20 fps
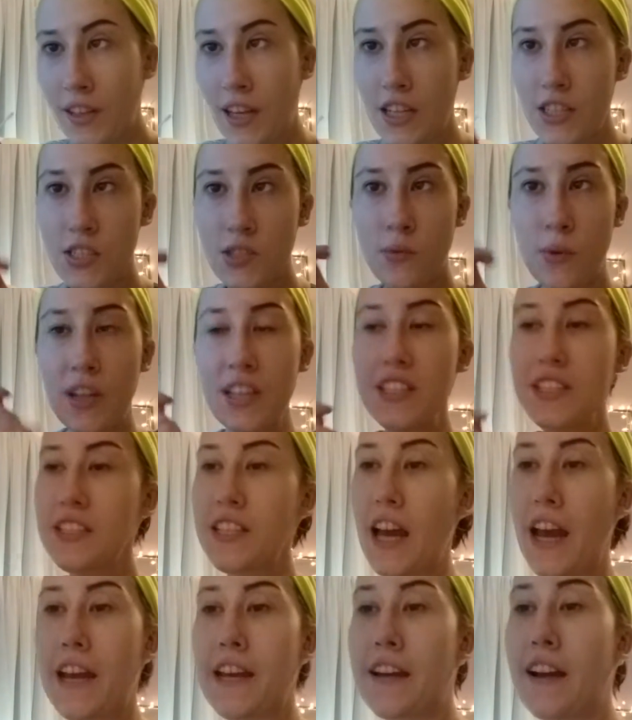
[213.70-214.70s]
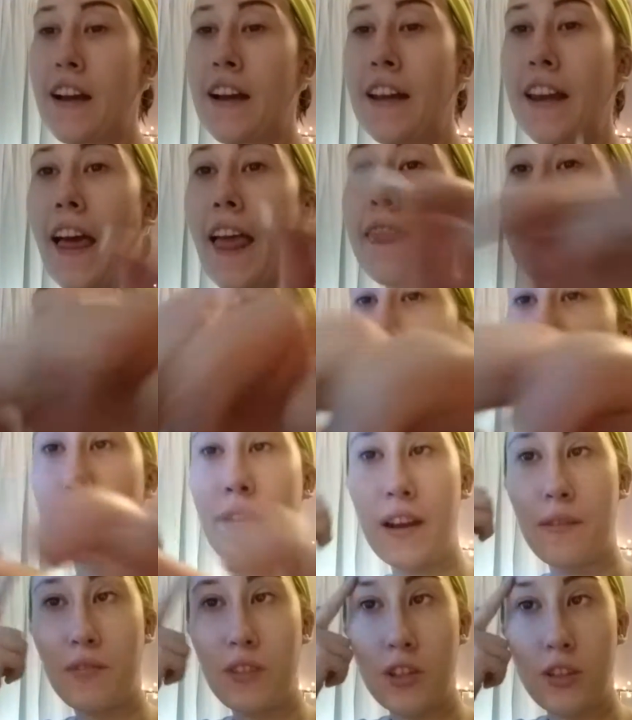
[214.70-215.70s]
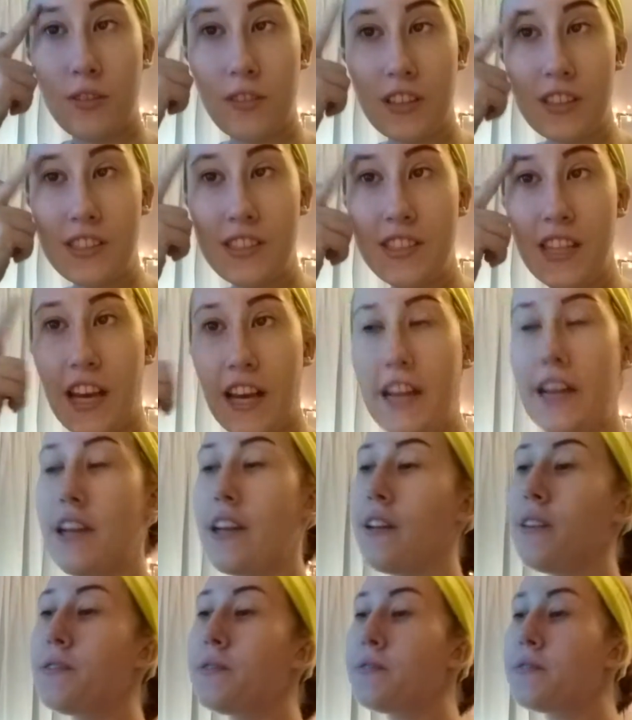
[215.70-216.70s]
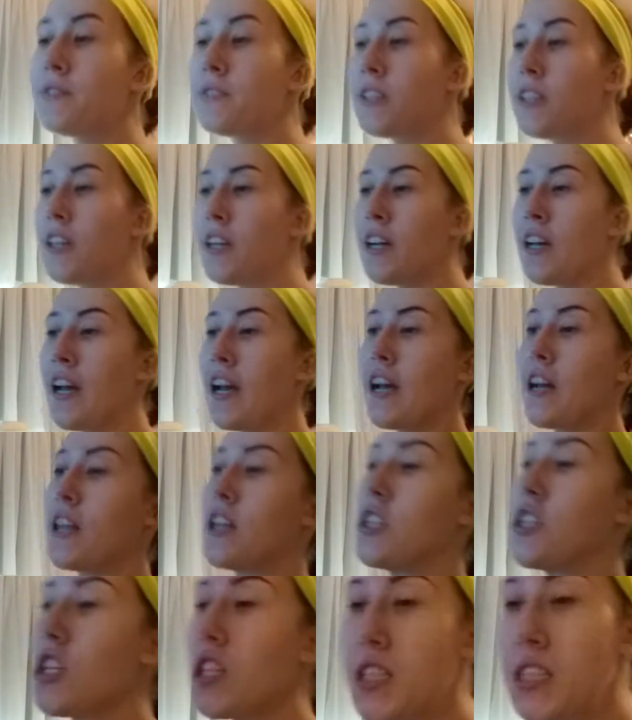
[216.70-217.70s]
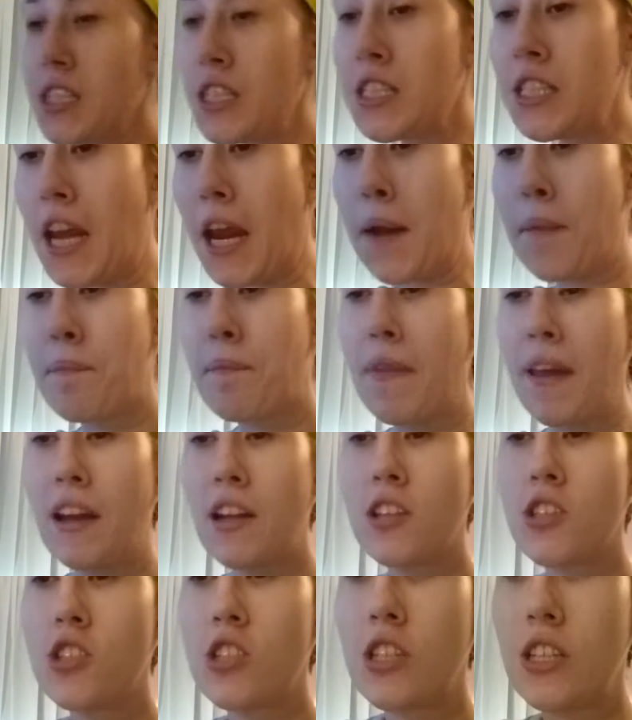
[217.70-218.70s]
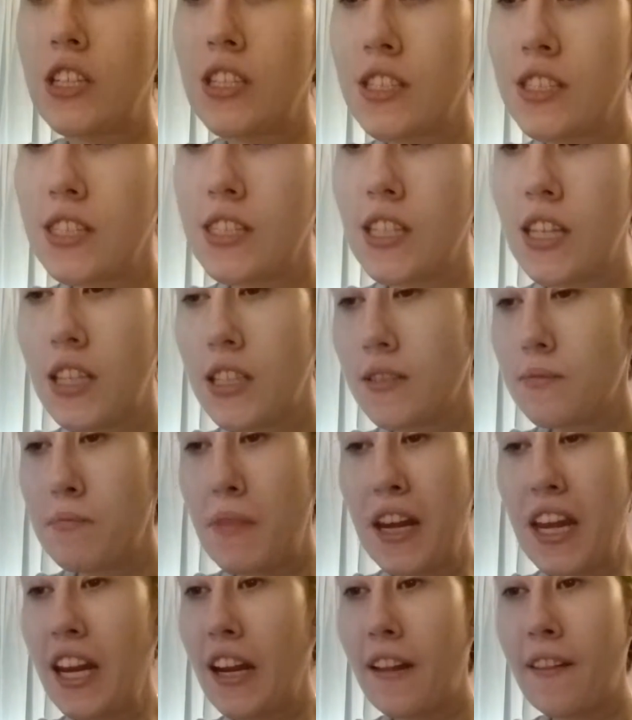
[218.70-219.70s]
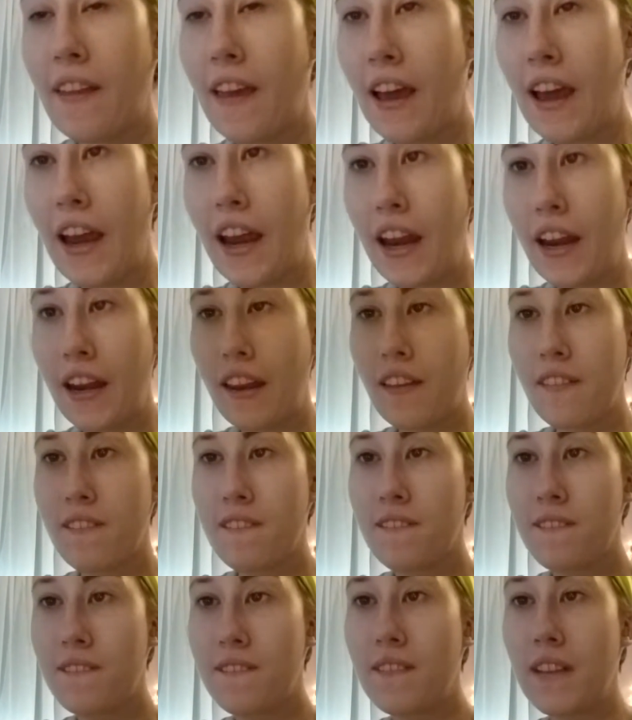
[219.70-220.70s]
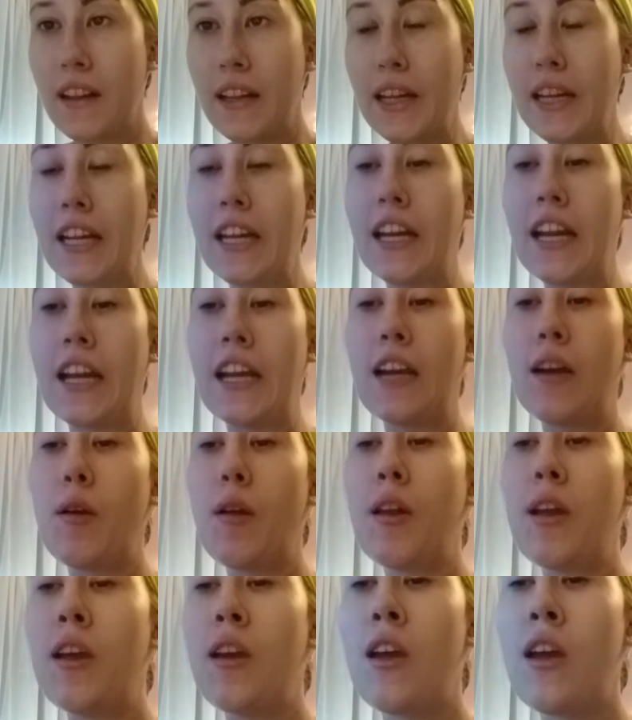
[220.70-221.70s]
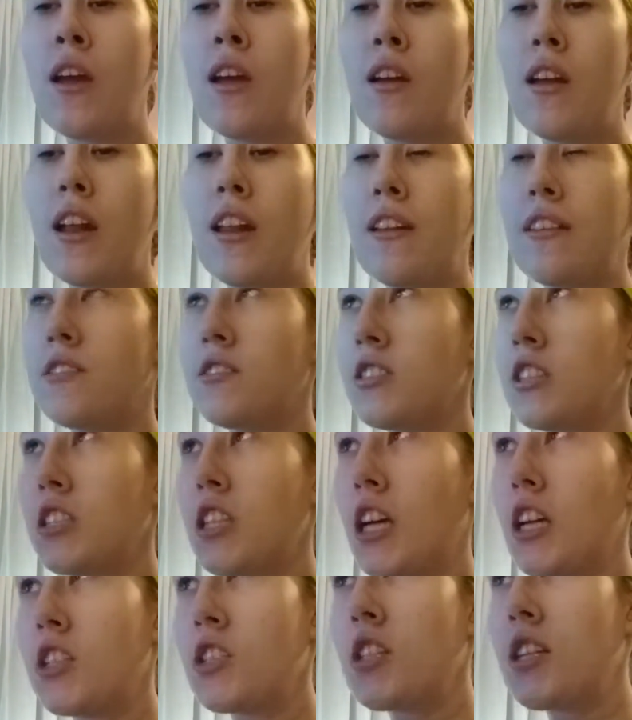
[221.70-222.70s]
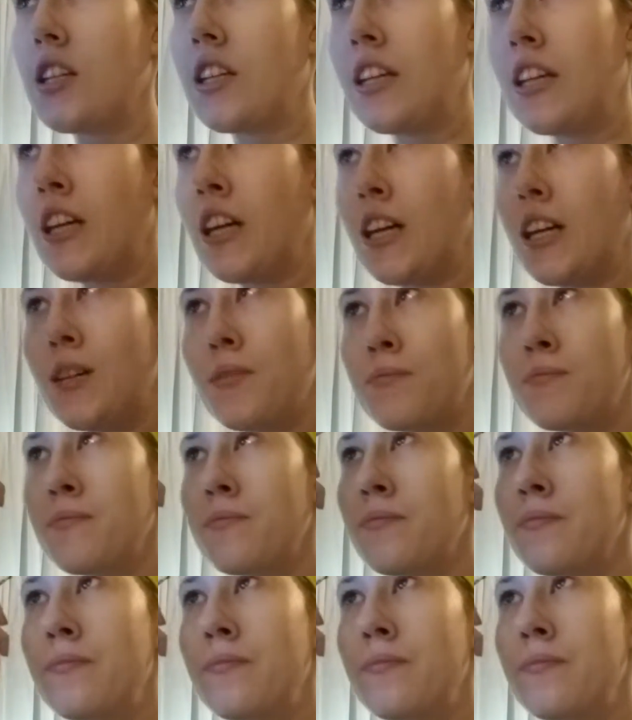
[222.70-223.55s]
That's one side done. Now we have to do this side. And it's just the same thing, just making a line, filling it up, then touching it up.